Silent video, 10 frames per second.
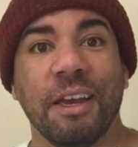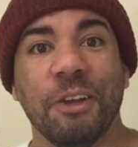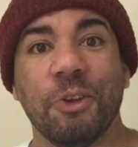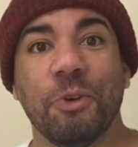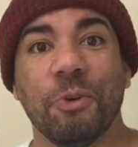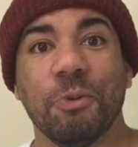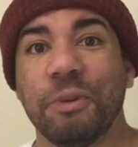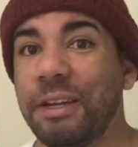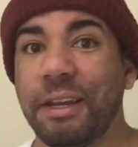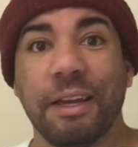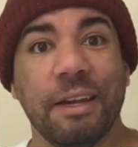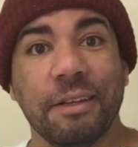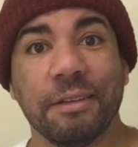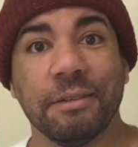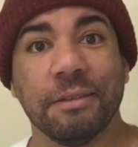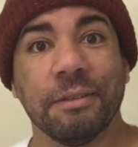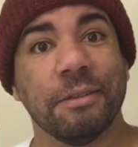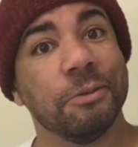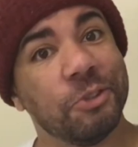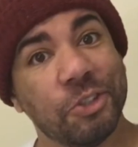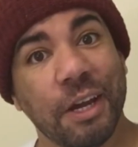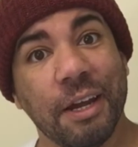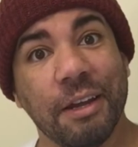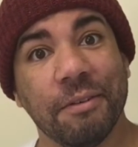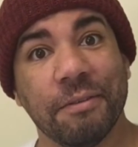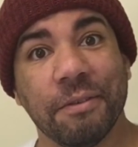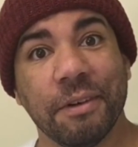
you need to eat, shave,